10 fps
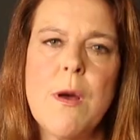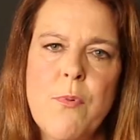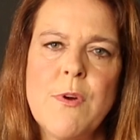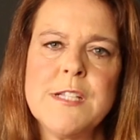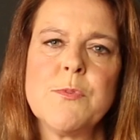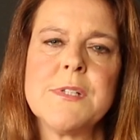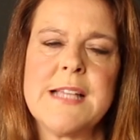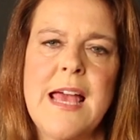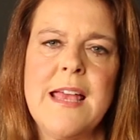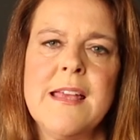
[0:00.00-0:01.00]
what boys will
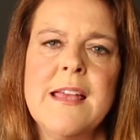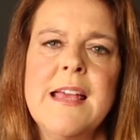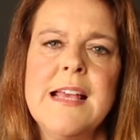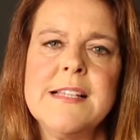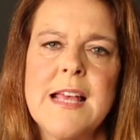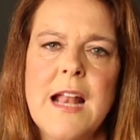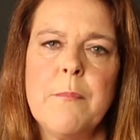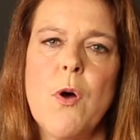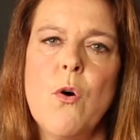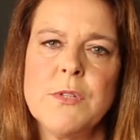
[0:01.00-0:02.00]
say is that
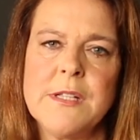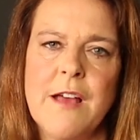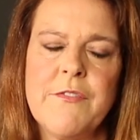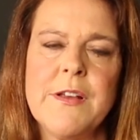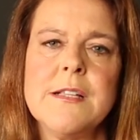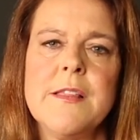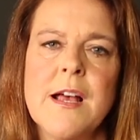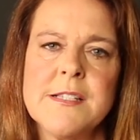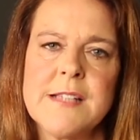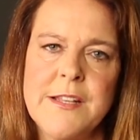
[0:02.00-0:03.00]
I'm old enough,
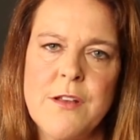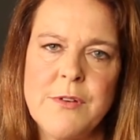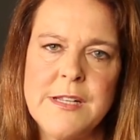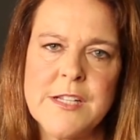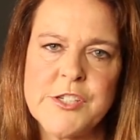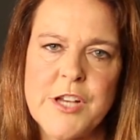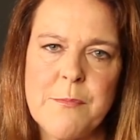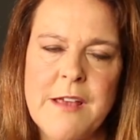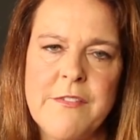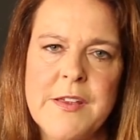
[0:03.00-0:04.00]
thus I don't need to share
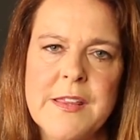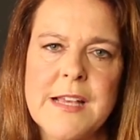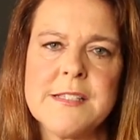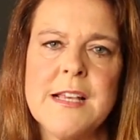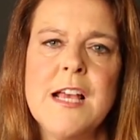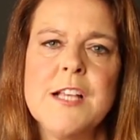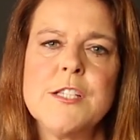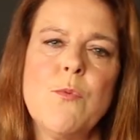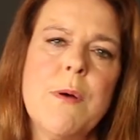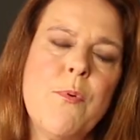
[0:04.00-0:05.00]
my feelings.
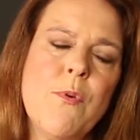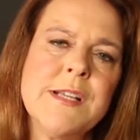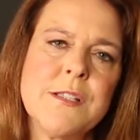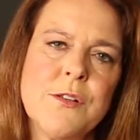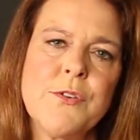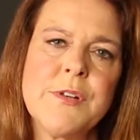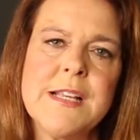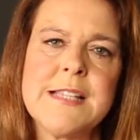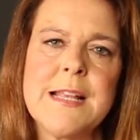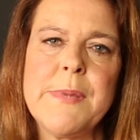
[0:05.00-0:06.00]
So what boys learn
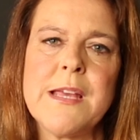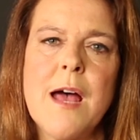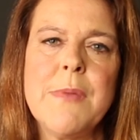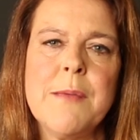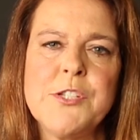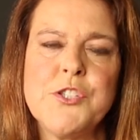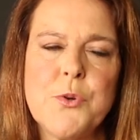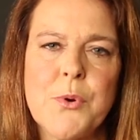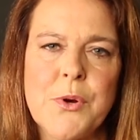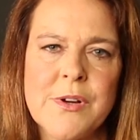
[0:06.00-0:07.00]
is that becoming
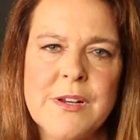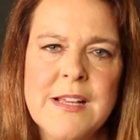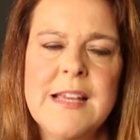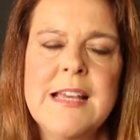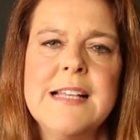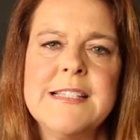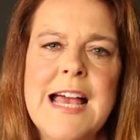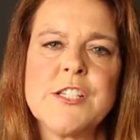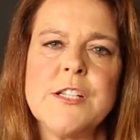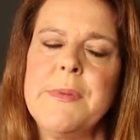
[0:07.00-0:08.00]
mature is
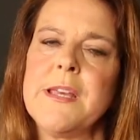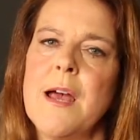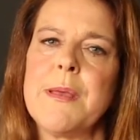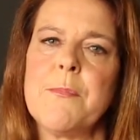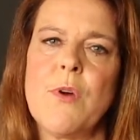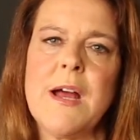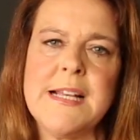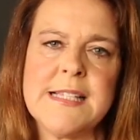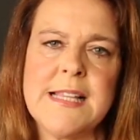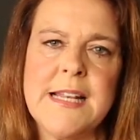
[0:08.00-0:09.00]
actually becoming more
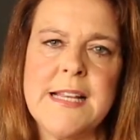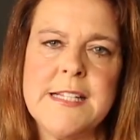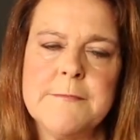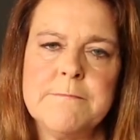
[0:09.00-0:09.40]
isolated.